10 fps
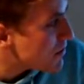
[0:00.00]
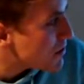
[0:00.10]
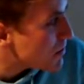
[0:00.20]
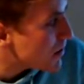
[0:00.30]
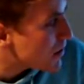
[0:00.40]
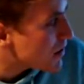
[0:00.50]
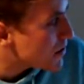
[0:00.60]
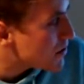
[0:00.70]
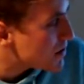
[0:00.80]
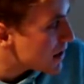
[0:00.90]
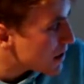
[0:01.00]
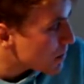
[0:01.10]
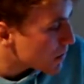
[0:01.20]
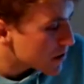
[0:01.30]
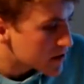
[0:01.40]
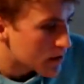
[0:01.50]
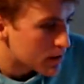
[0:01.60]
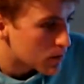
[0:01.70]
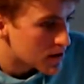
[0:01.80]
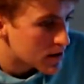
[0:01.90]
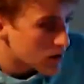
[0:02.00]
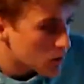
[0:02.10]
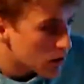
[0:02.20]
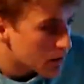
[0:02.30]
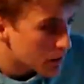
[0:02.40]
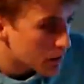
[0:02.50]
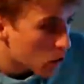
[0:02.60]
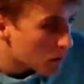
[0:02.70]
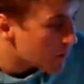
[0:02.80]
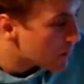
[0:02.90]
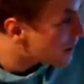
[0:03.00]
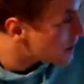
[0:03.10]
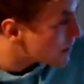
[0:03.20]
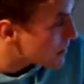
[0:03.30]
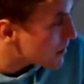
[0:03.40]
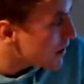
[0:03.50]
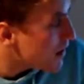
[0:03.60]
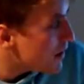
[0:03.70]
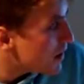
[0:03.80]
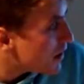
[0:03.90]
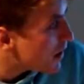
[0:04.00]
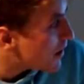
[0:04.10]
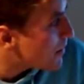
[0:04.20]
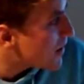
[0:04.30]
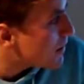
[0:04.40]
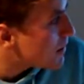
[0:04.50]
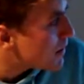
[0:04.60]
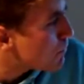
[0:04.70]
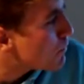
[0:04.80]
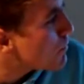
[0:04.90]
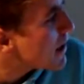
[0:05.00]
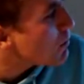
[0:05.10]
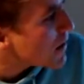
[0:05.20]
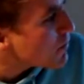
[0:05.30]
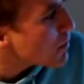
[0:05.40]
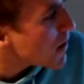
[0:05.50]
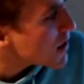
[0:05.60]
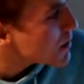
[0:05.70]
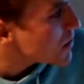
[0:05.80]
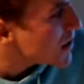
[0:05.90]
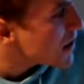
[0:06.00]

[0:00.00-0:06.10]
to encourage to telework, so everyone still work from home if possible, and yeah, whenever possible,